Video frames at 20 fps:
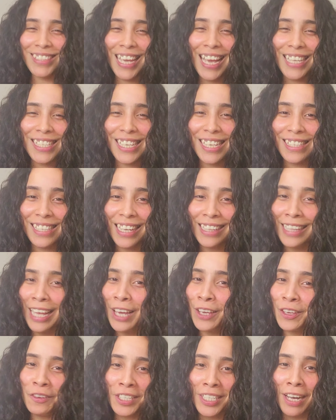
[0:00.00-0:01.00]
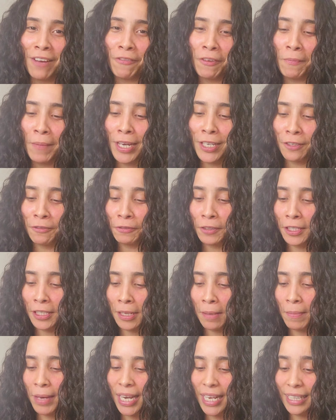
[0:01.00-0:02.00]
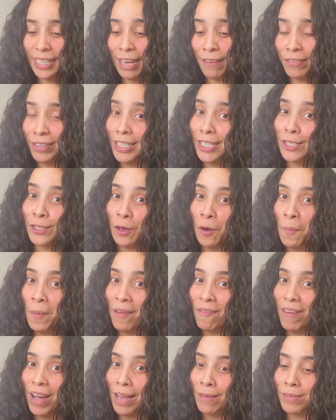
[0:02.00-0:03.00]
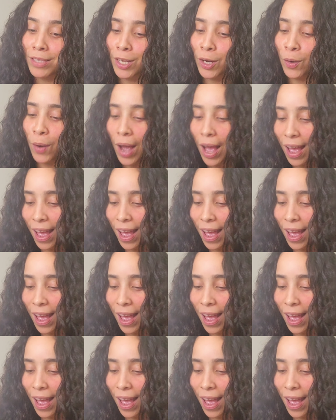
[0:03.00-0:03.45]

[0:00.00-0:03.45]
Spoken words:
As I said, that huge confirmation for somebody. Definitely soulmate vibes, though.